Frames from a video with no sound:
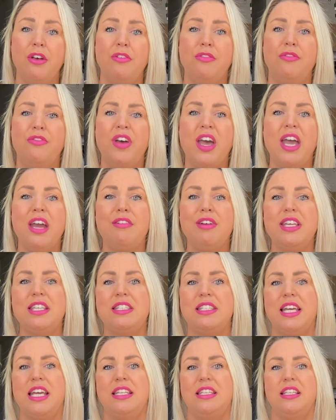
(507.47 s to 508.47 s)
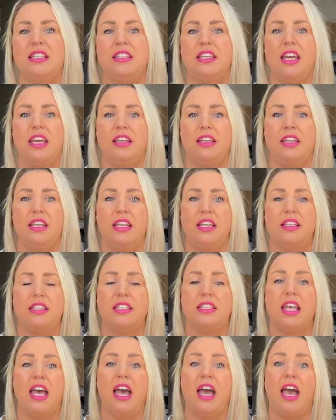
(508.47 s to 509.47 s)
Various dating
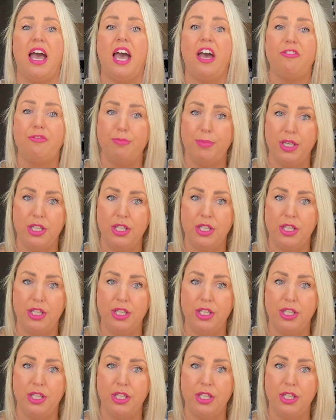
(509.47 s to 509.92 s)
techniques that have